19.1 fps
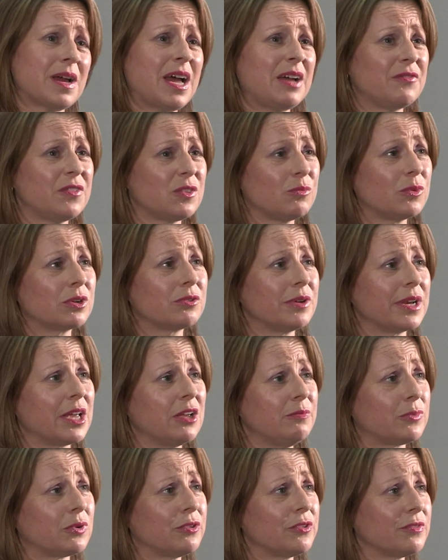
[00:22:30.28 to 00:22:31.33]
half of them were going
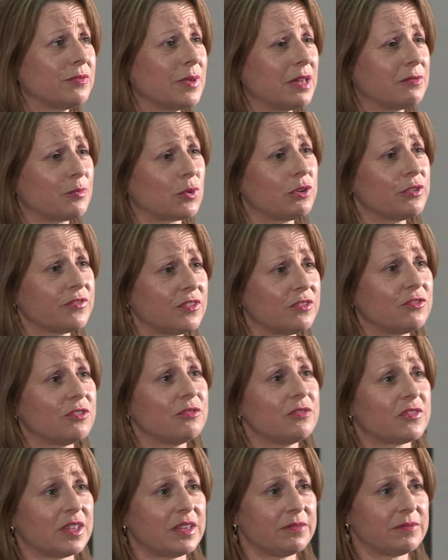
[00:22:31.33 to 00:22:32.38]
out as
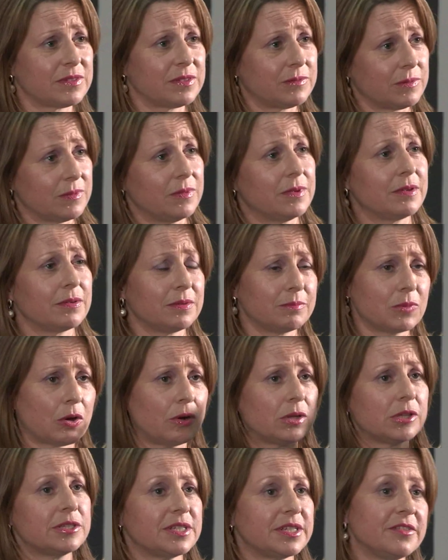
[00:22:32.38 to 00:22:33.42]
prostitutes and in
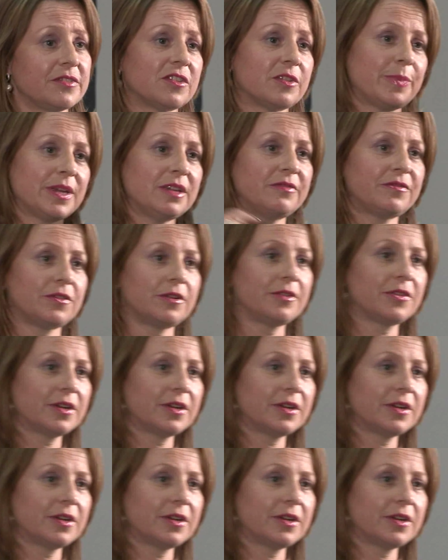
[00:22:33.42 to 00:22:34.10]
holidays to pay for